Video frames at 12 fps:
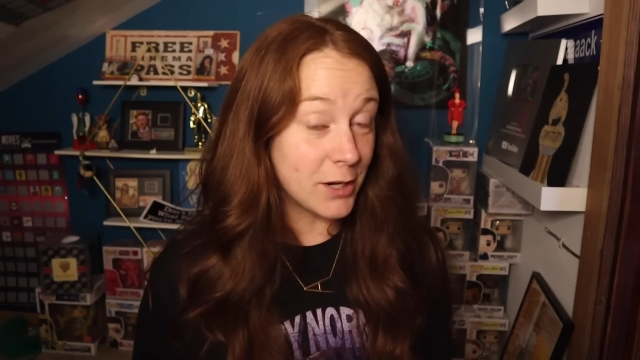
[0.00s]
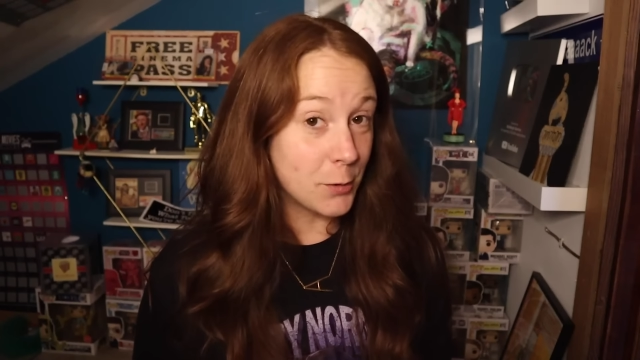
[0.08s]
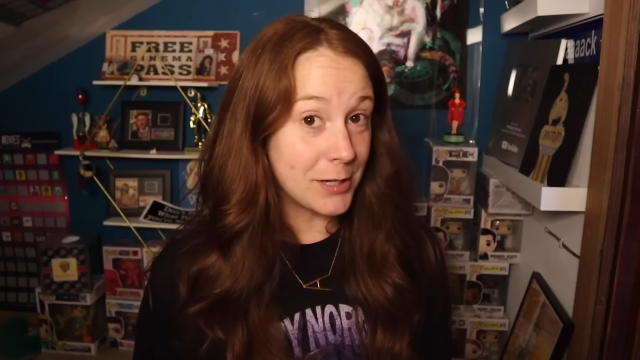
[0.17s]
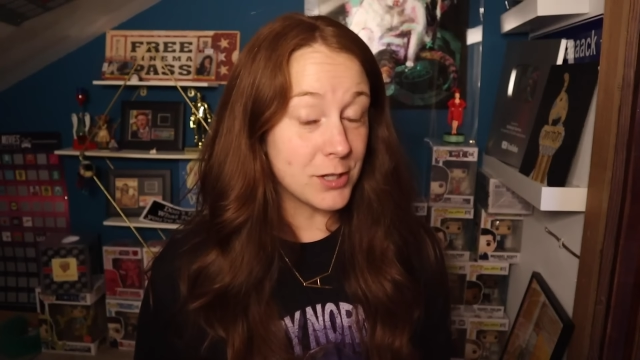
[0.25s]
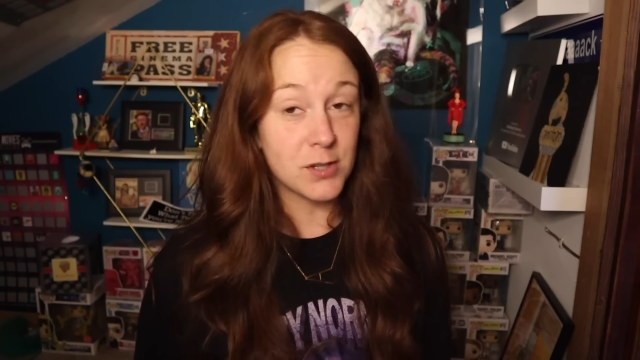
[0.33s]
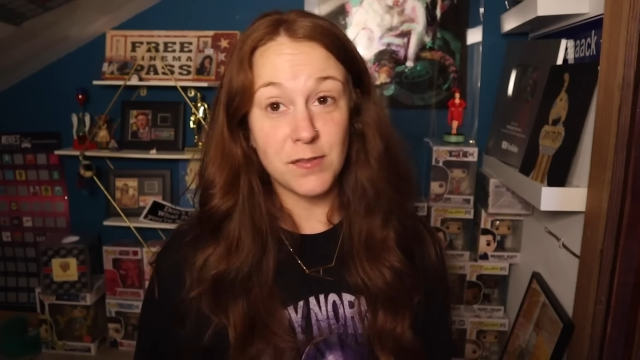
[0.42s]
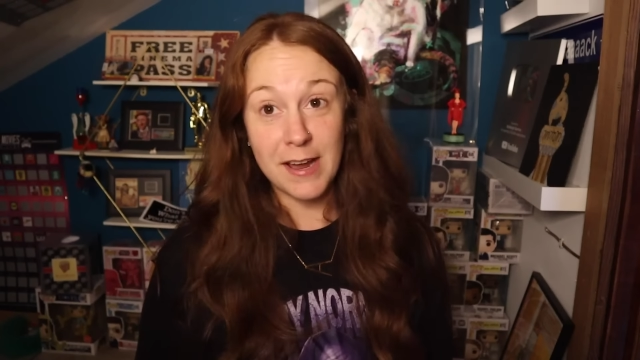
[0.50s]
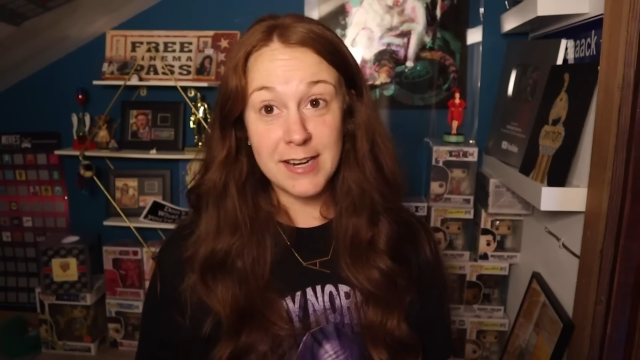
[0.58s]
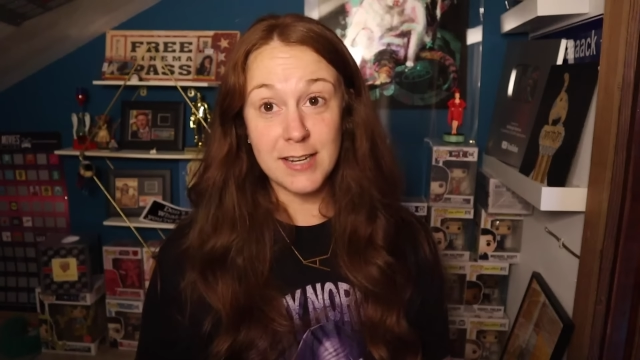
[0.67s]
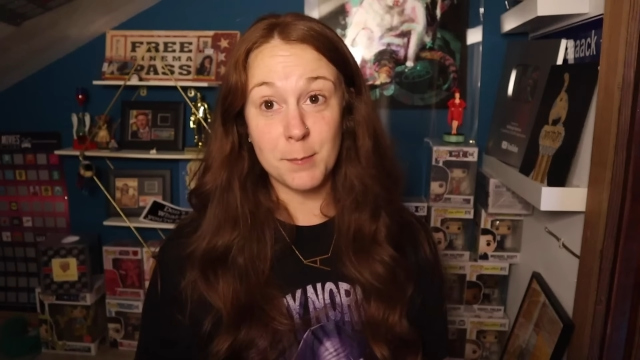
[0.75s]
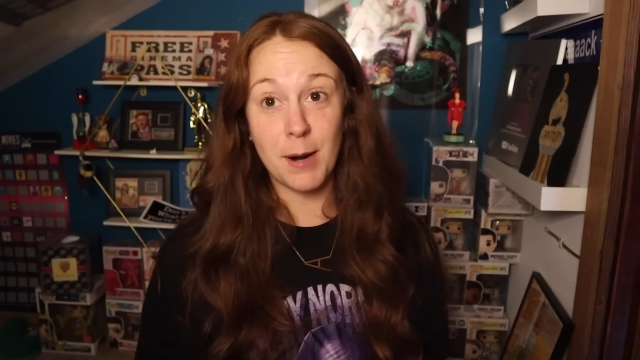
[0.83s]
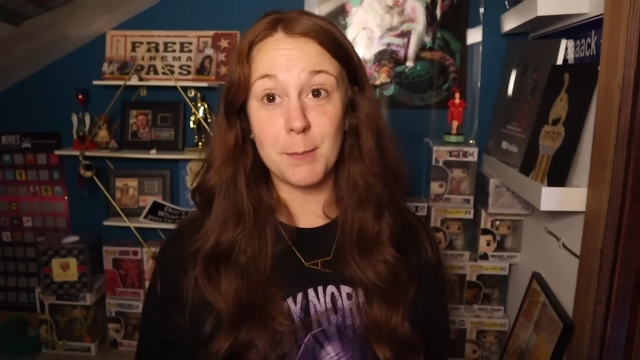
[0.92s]
I know he just
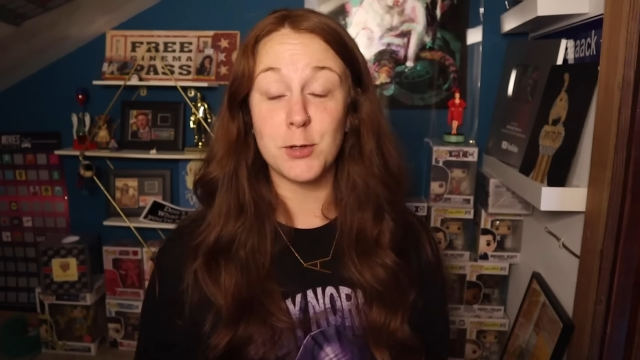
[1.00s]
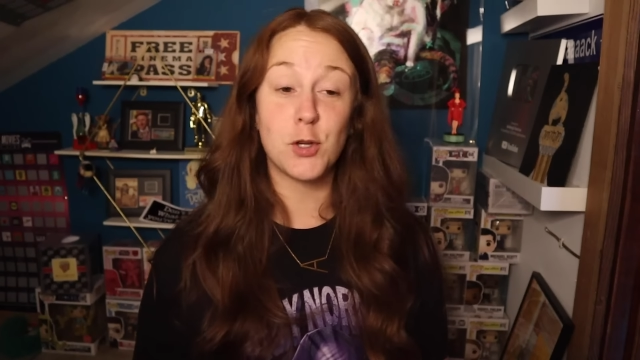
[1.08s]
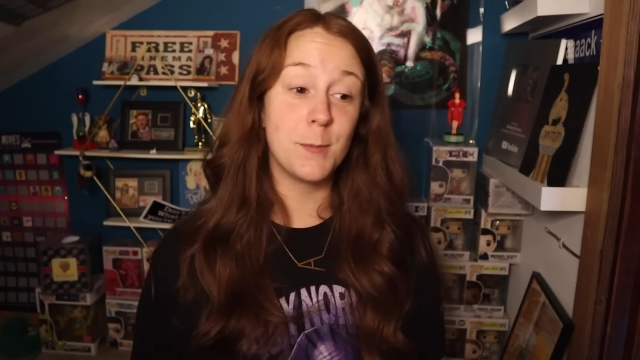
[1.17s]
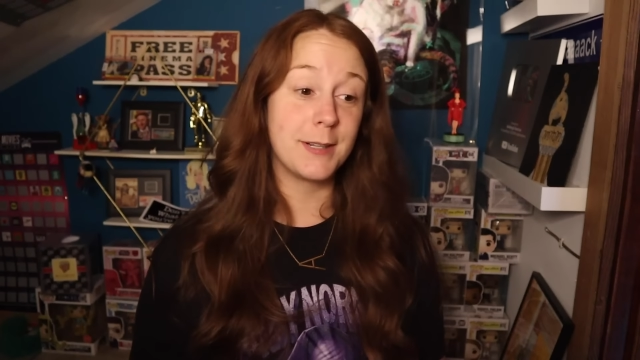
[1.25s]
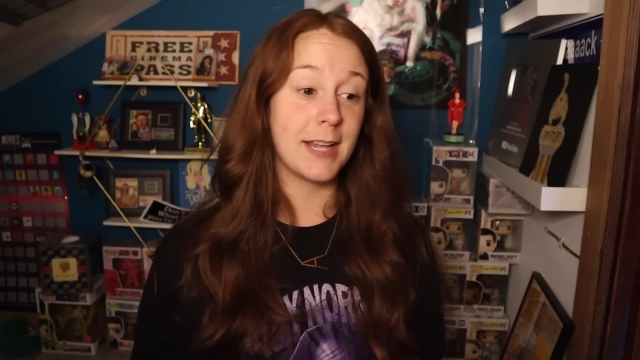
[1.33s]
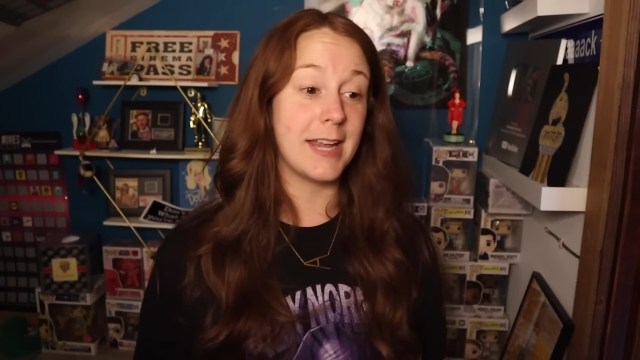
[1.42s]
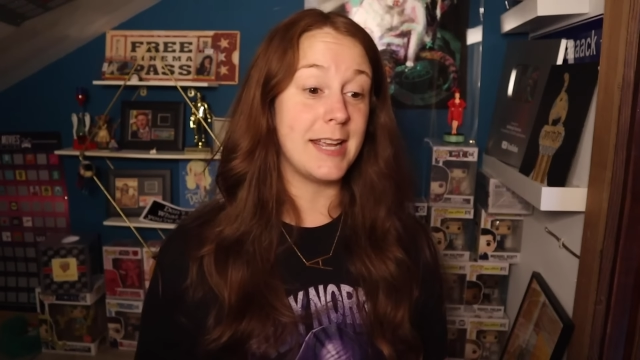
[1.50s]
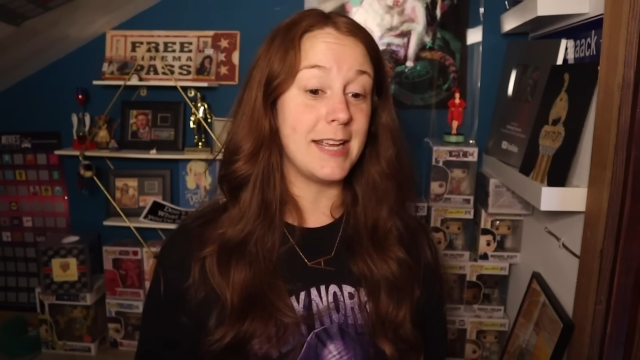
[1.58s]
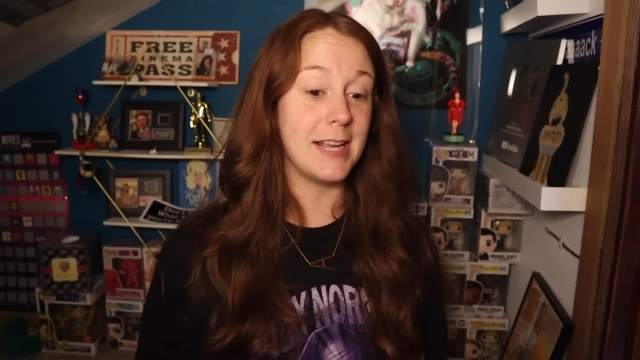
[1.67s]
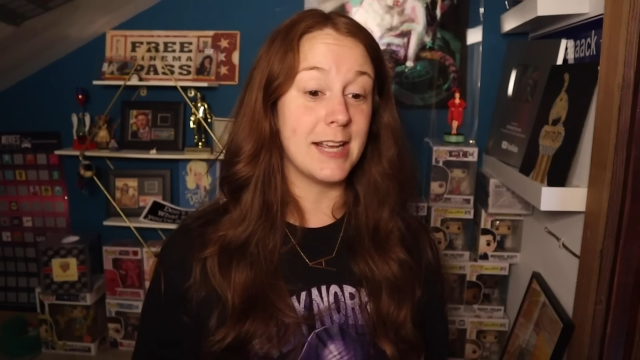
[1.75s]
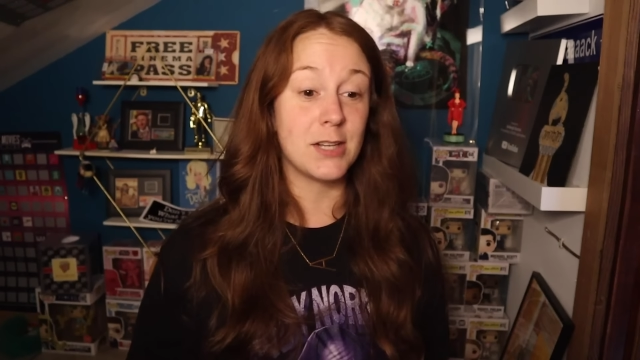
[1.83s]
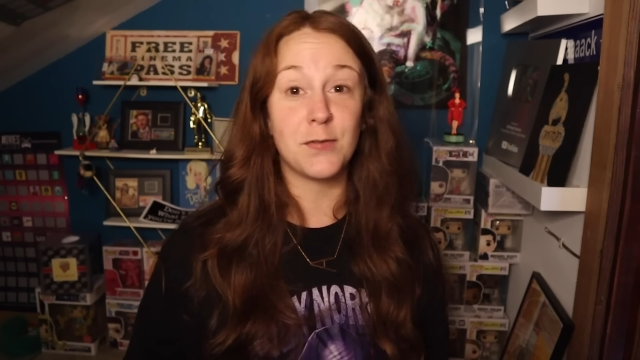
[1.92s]
fainted, but I'm assuming that
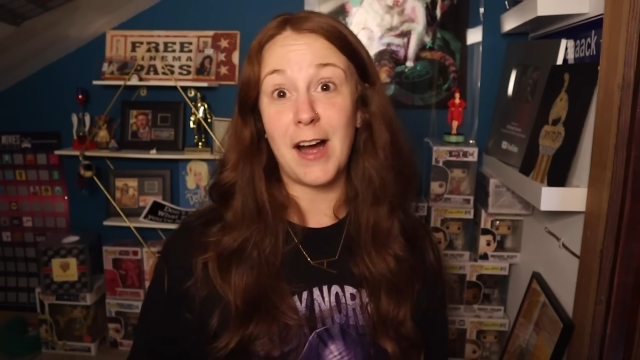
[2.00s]
he is